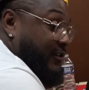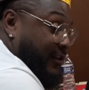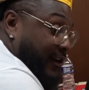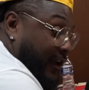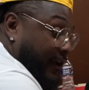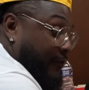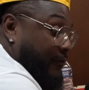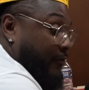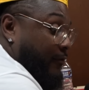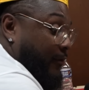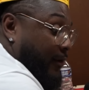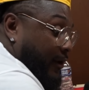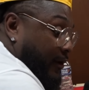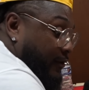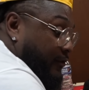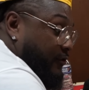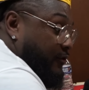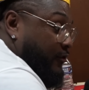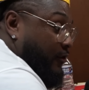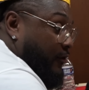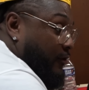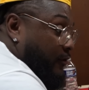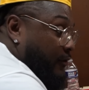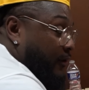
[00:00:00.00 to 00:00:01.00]
his life around.
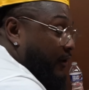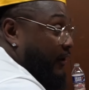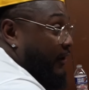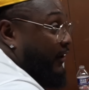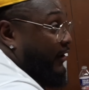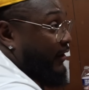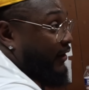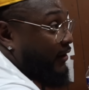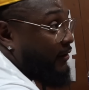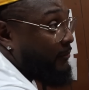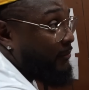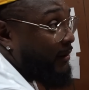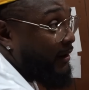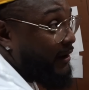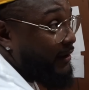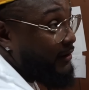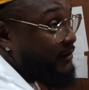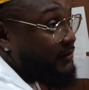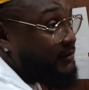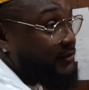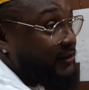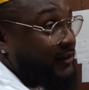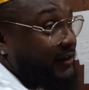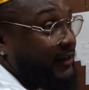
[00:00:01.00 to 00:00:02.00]
So anybody
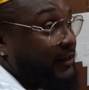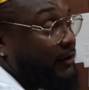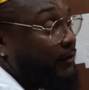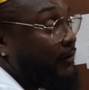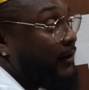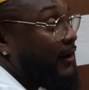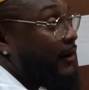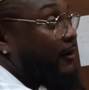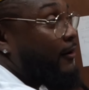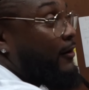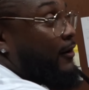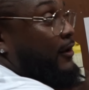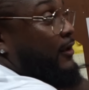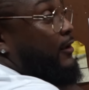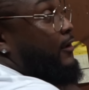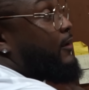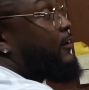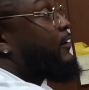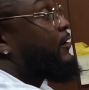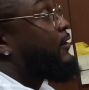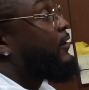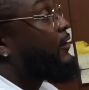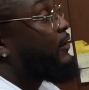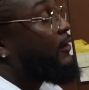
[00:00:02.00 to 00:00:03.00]
in the Toledo area,